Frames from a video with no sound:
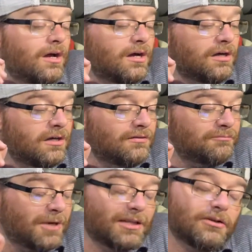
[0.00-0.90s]
of
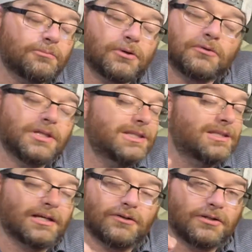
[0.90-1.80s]
My Little Pony:
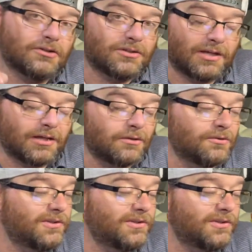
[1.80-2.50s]
Tell Your Tale.